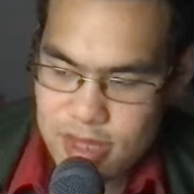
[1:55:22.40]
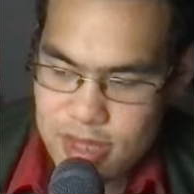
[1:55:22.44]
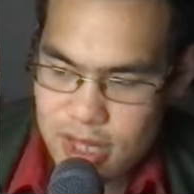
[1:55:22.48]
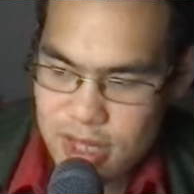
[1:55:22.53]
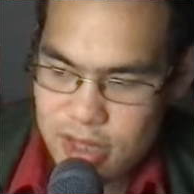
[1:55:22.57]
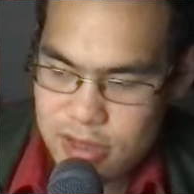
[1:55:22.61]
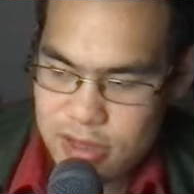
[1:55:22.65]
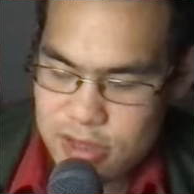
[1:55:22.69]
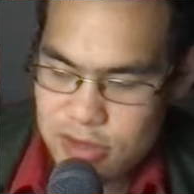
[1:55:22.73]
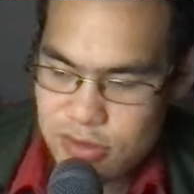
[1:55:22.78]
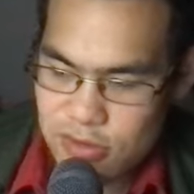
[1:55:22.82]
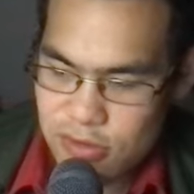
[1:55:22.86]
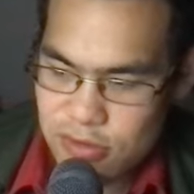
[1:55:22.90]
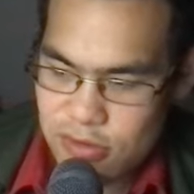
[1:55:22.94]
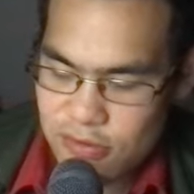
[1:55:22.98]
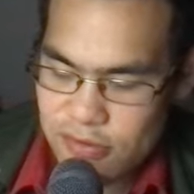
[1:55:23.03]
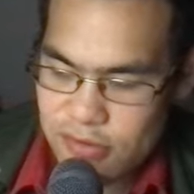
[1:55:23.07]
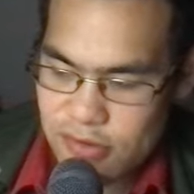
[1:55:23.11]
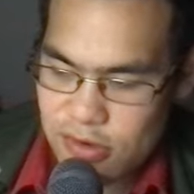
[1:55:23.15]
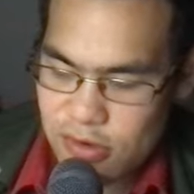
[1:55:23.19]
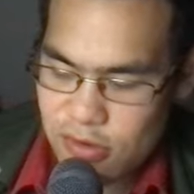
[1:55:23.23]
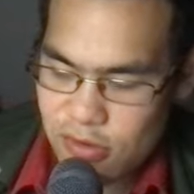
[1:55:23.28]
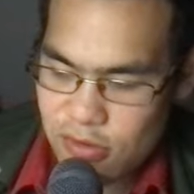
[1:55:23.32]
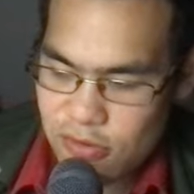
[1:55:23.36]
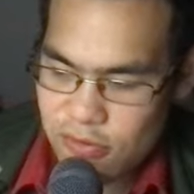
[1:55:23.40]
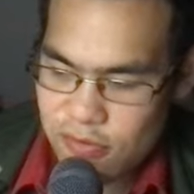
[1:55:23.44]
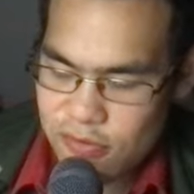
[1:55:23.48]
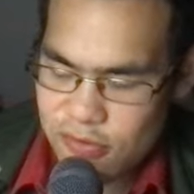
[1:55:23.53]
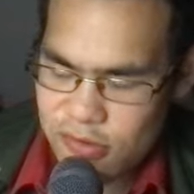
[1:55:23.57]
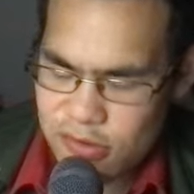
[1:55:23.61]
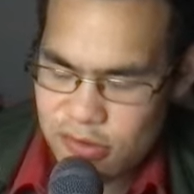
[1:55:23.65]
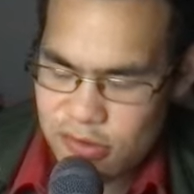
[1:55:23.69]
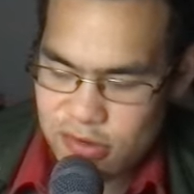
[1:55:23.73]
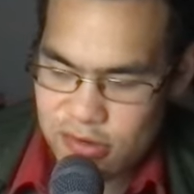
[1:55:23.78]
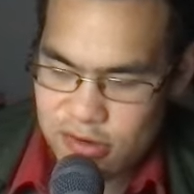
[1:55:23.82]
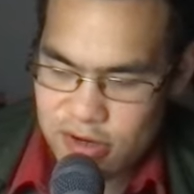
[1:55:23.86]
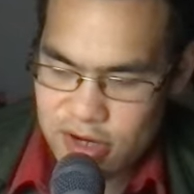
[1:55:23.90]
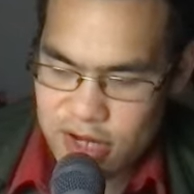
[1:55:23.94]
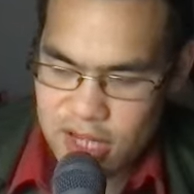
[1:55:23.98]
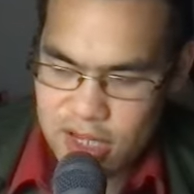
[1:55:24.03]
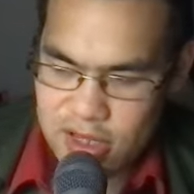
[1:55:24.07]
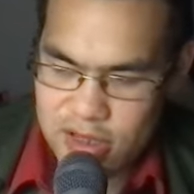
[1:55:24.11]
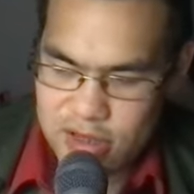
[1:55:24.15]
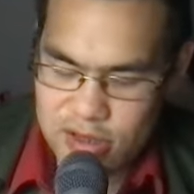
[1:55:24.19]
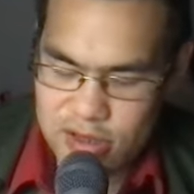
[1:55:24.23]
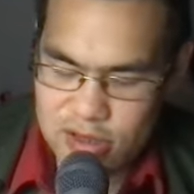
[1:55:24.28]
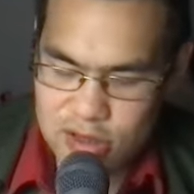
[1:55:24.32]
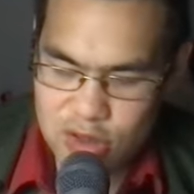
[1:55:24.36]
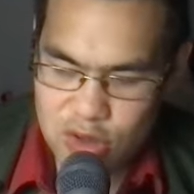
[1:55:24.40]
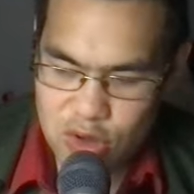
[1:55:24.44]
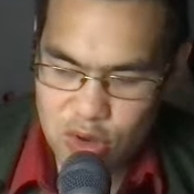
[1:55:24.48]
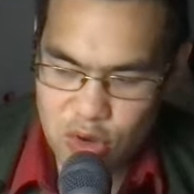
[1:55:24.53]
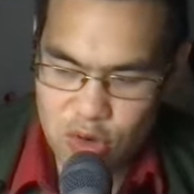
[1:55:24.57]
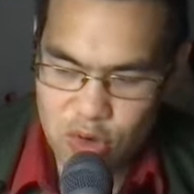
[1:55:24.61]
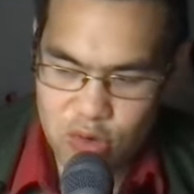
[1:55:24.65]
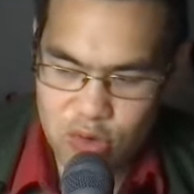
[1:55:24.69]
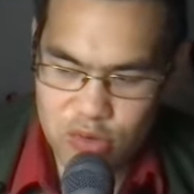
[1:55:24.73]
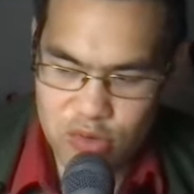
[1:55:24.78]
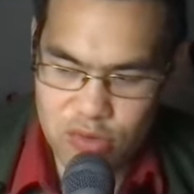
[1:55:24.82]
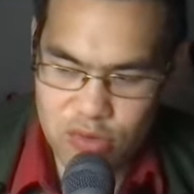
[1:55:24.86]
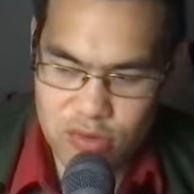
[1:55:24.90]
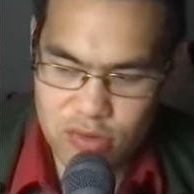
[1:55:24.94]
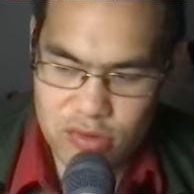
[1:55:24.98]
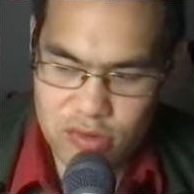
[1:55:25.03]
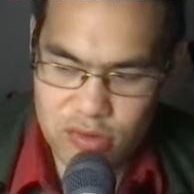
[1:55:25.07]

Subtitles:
And so if you go for a low